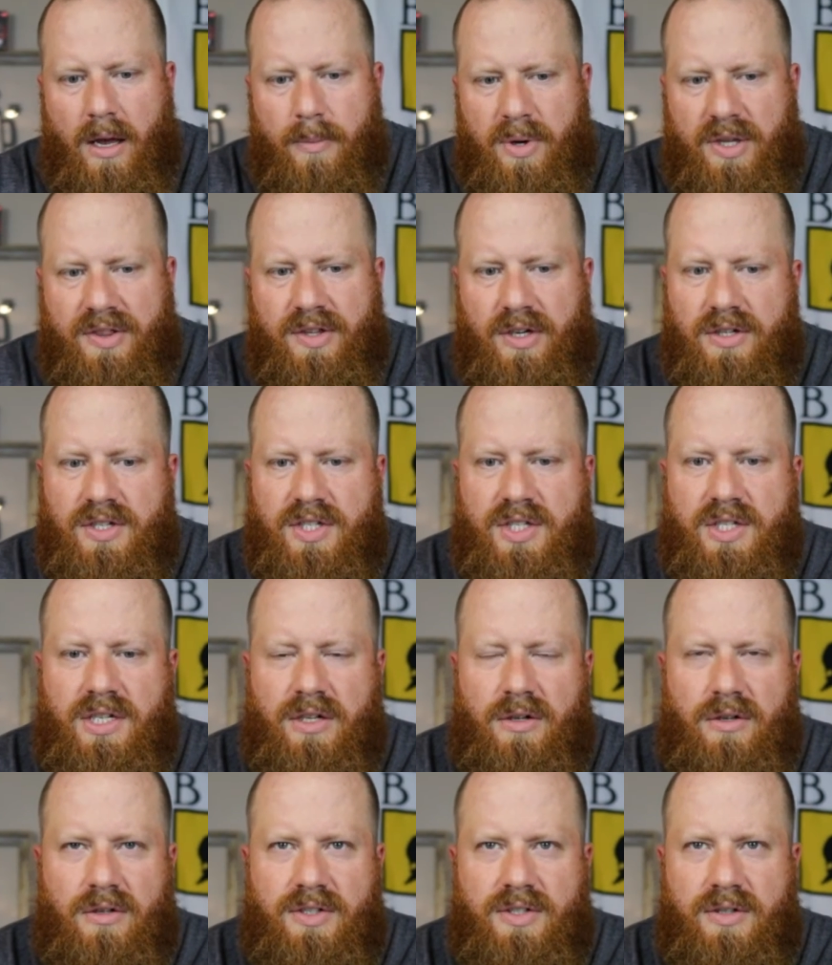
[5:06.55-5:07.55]
but there's
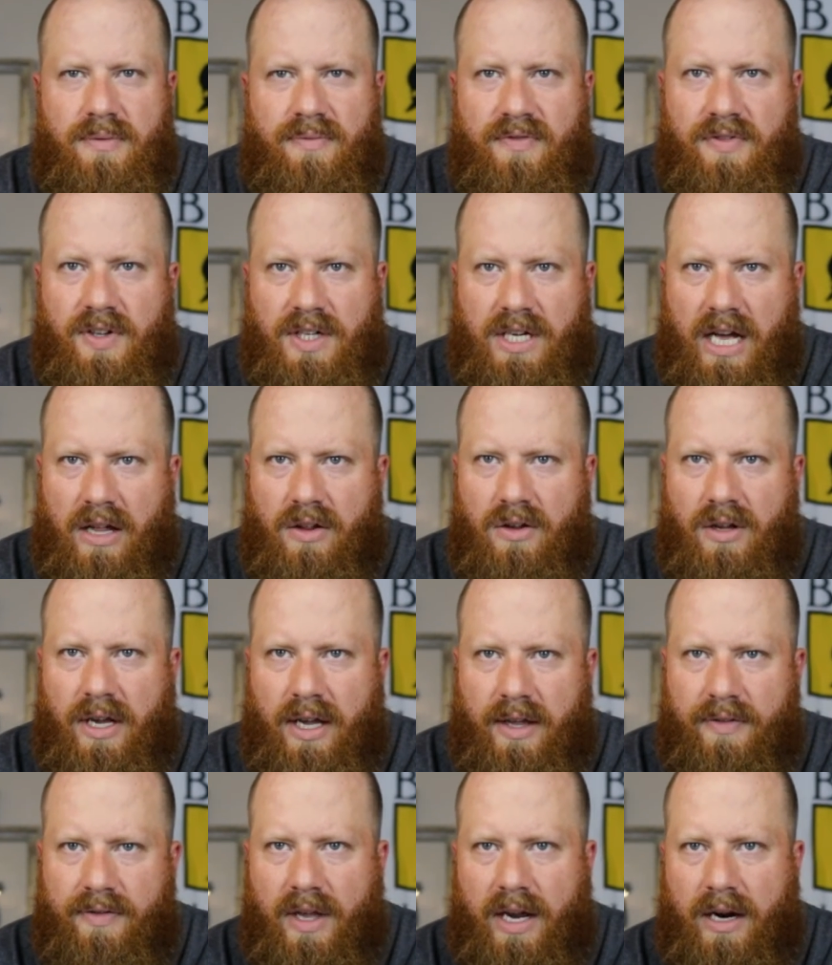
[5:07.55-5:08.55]
still some vanilla
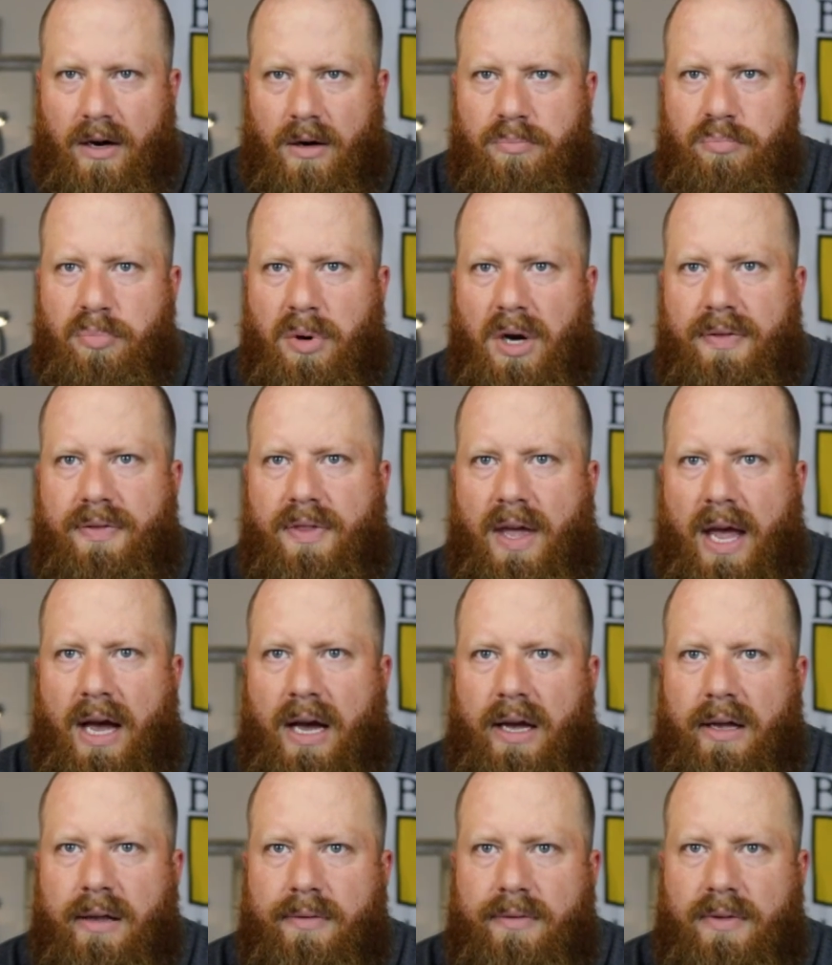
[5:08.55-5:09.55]
in there, but
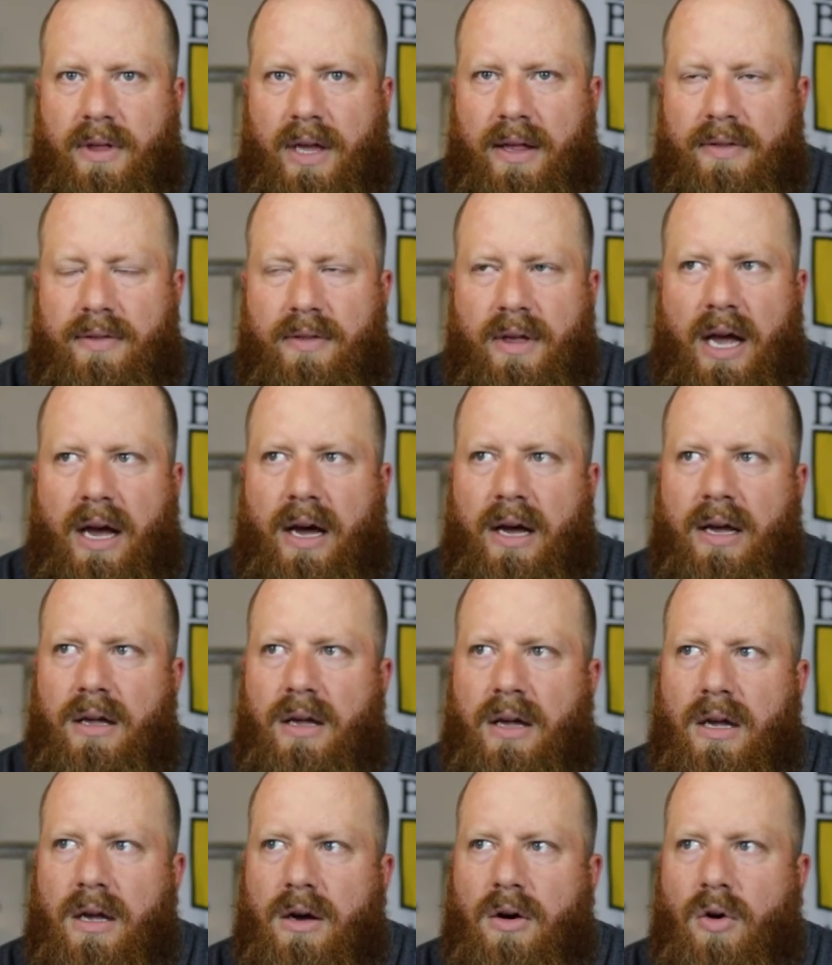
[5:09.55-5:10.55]
that that
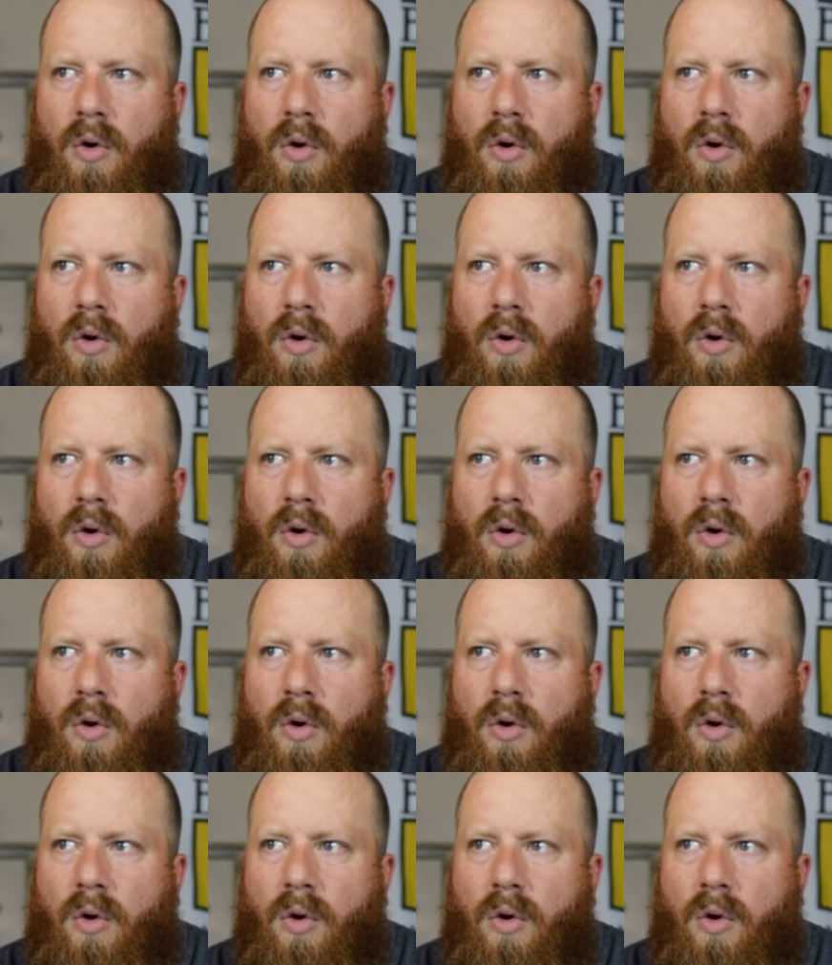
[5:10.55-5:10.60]
that